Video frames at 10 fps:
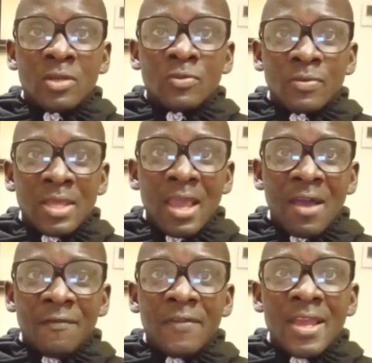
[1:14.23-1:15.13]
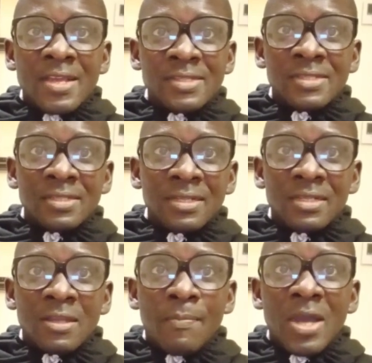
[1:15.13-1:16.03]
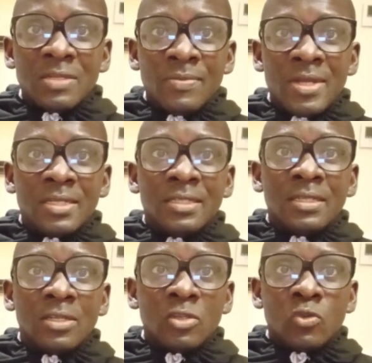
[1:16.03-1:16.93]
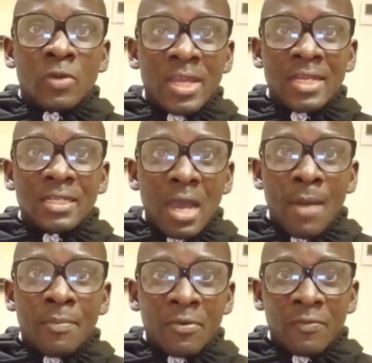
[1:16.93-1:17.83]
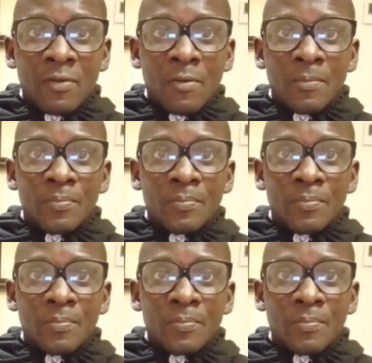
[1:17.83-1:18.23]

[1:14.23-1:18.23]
to the affairs department to get approval.